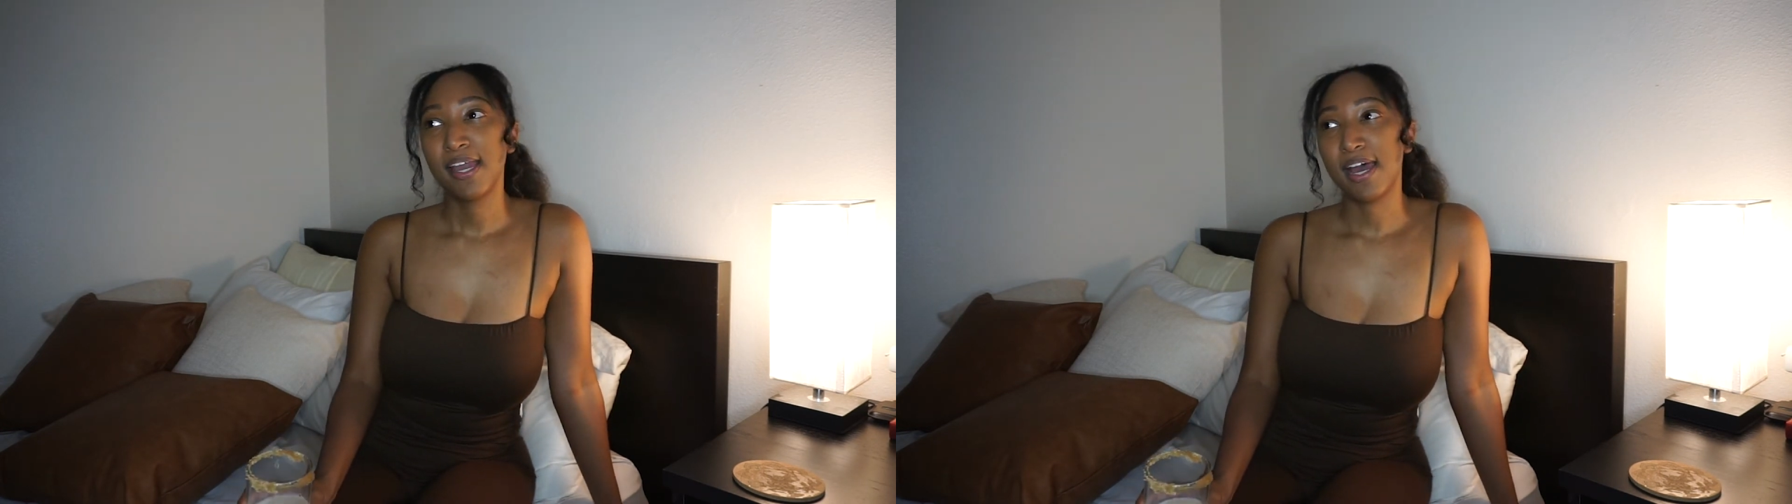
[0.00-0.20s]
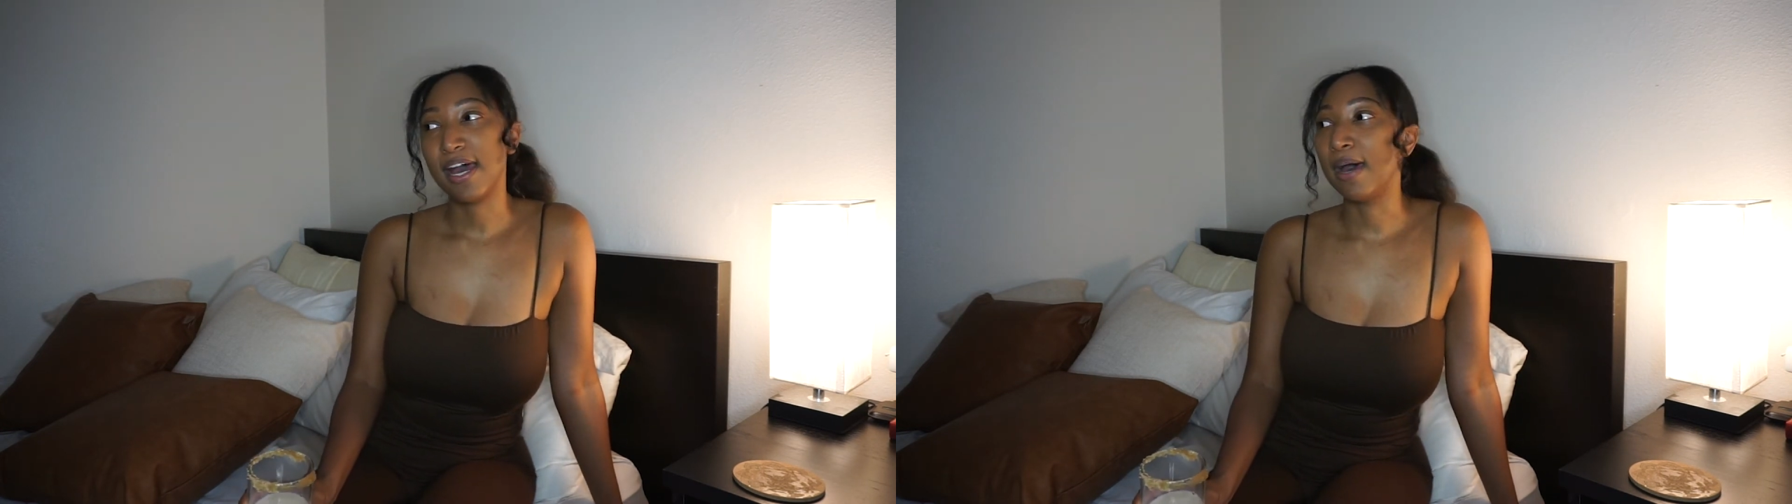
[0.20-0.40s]

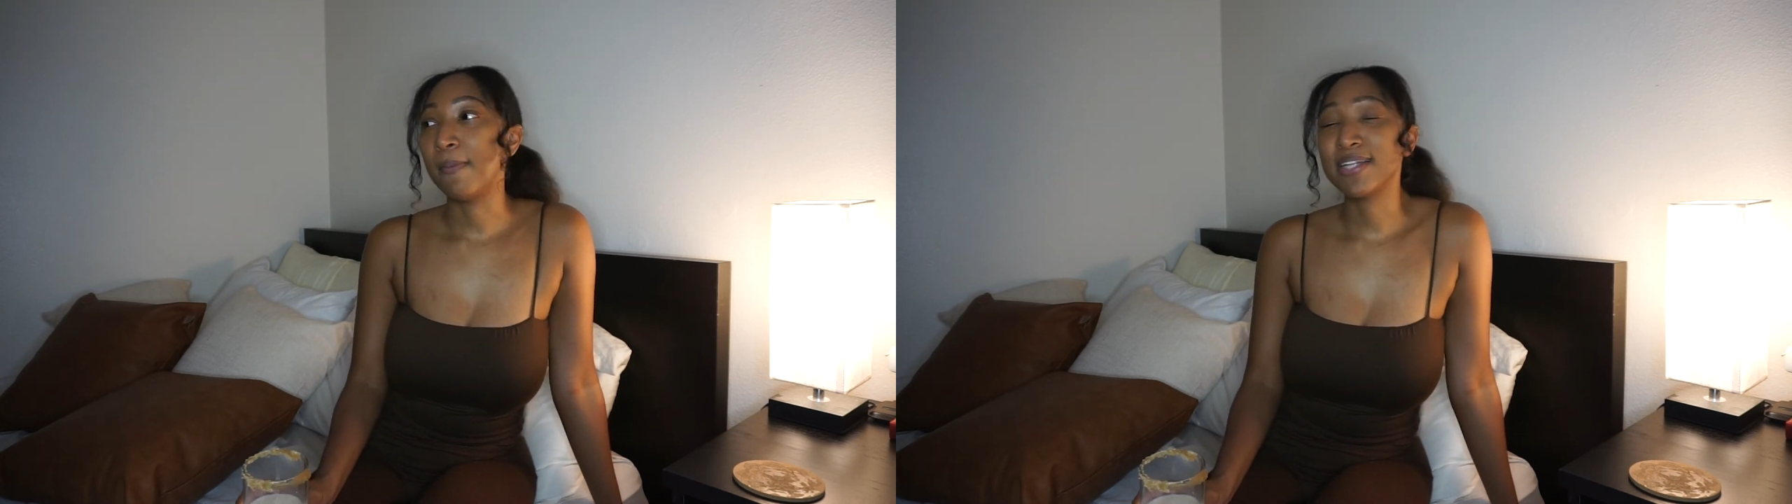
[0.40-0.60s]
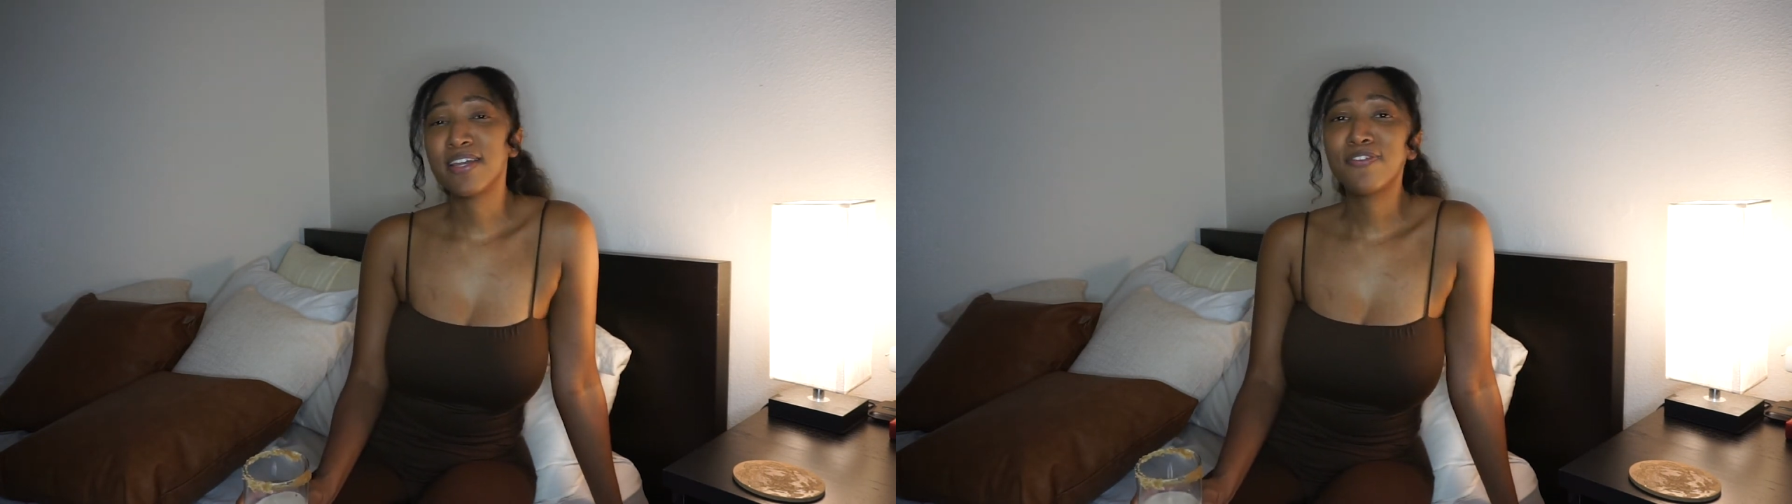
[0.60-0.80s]

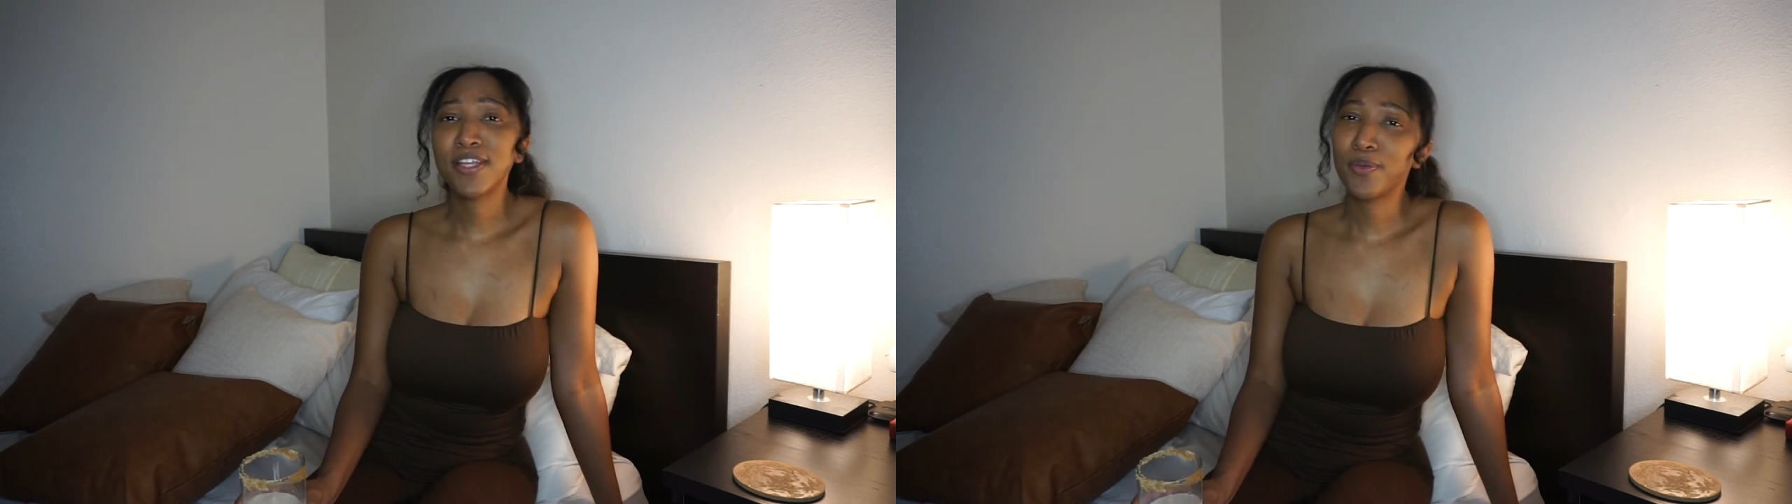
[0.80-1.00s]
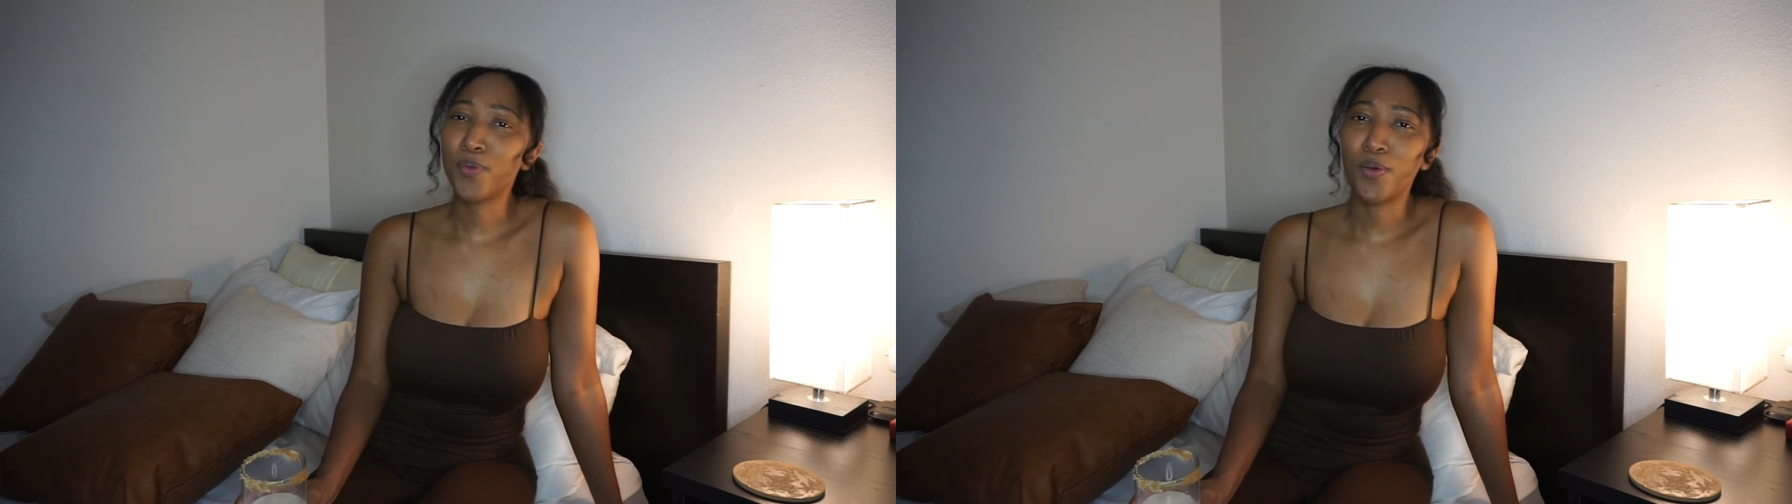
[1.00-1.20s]
I
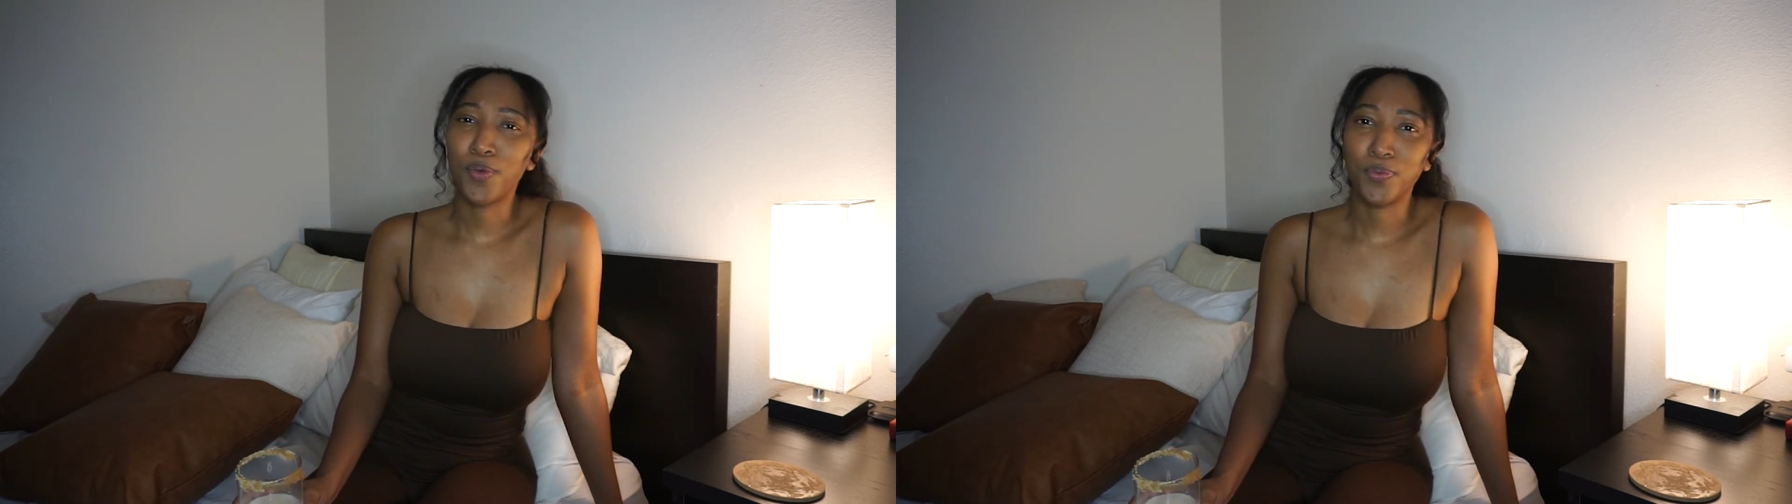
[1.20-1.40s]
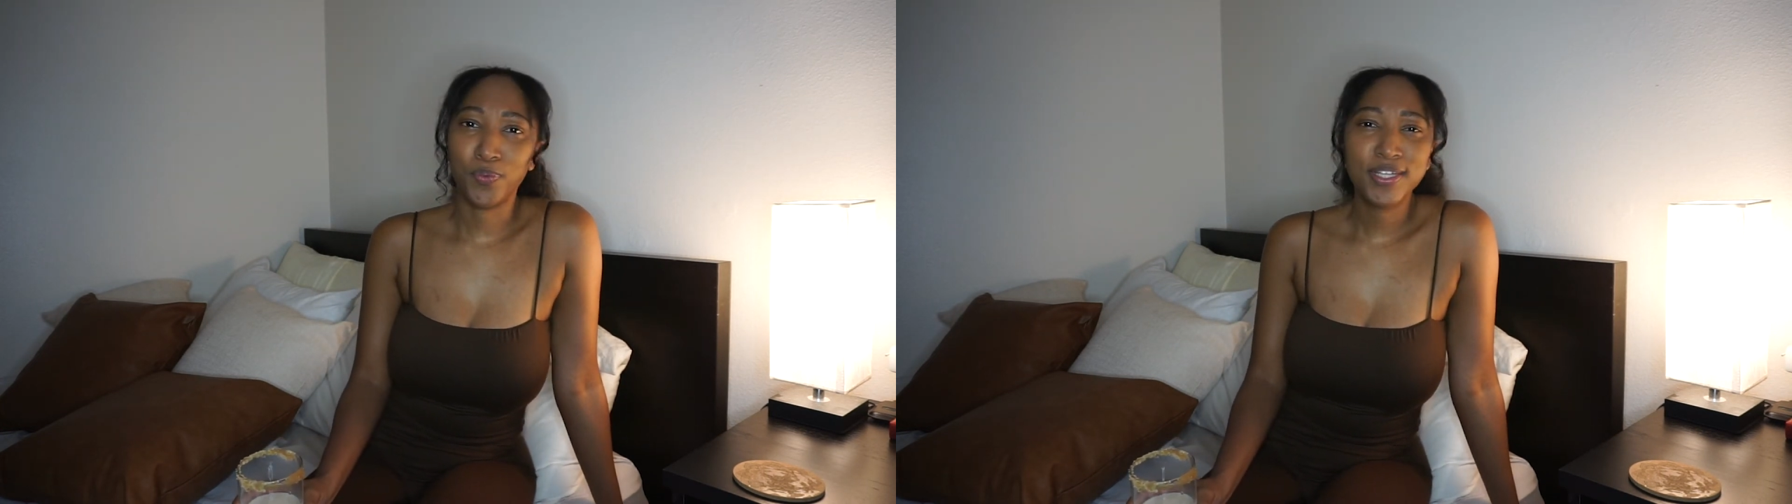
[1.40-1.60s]
definitely want
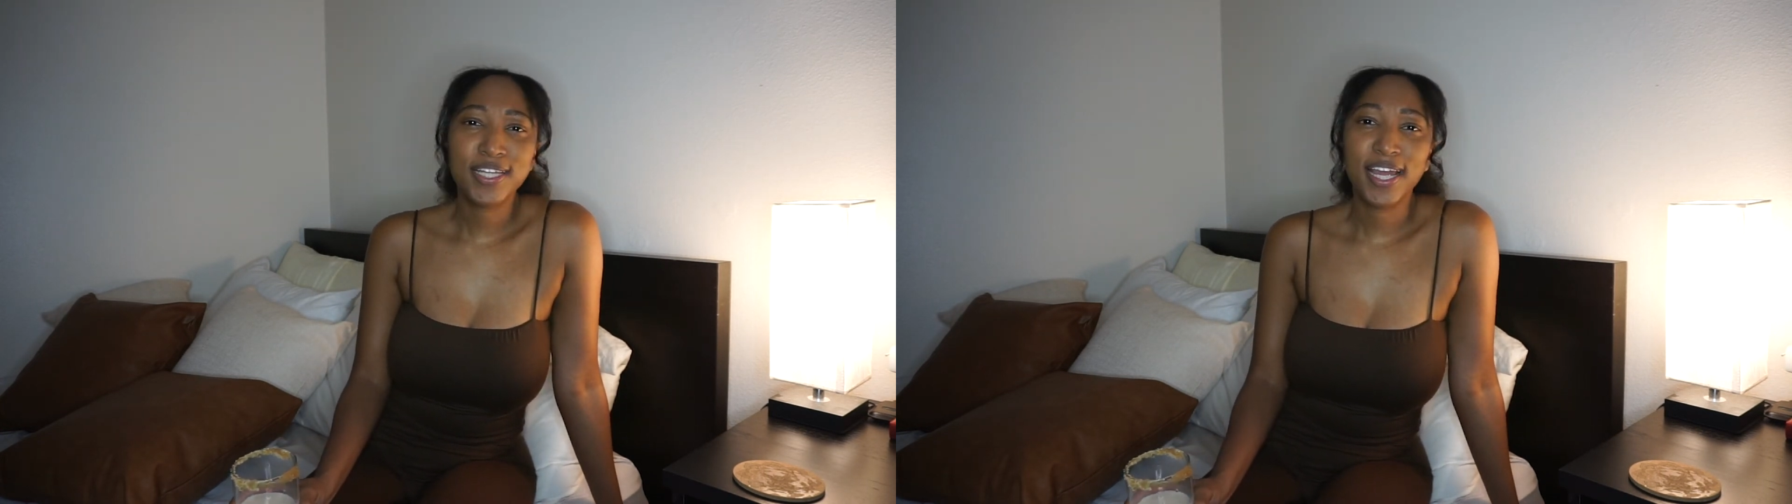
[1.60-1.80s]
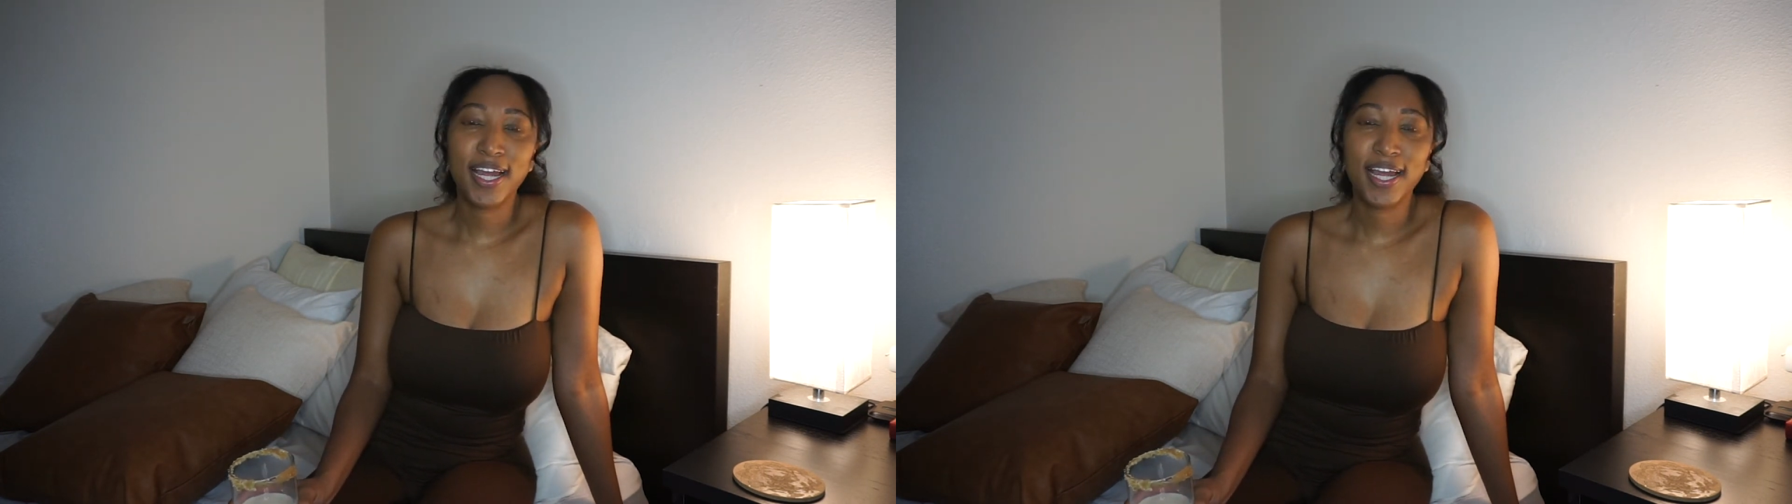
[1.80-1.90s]
one day.